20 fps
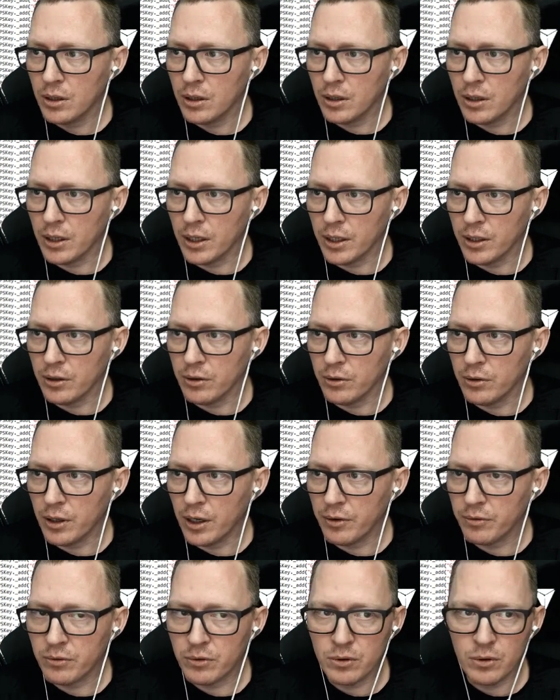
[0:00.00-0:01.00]
and you
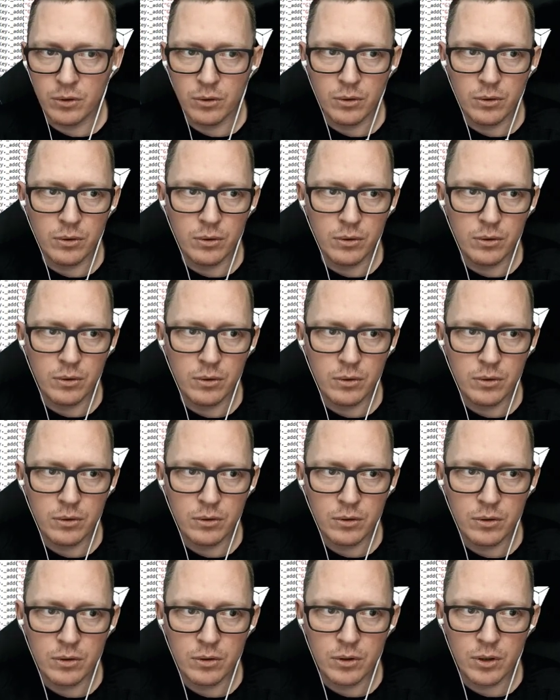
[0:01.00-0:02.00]
have to
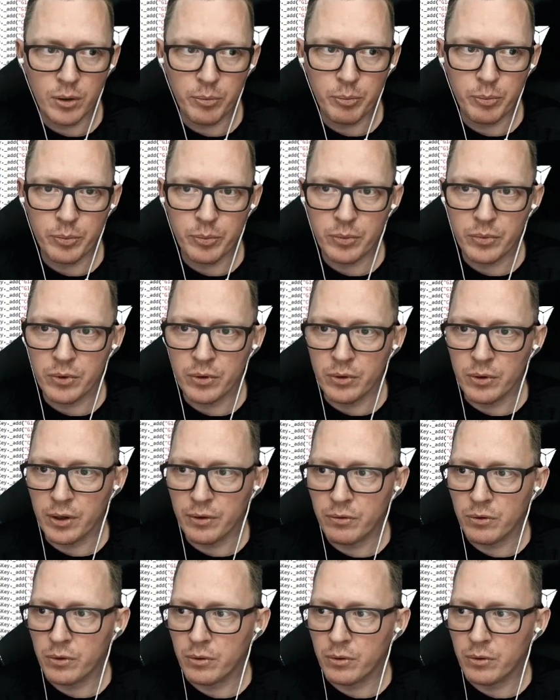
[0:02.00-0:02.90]
stop. You have to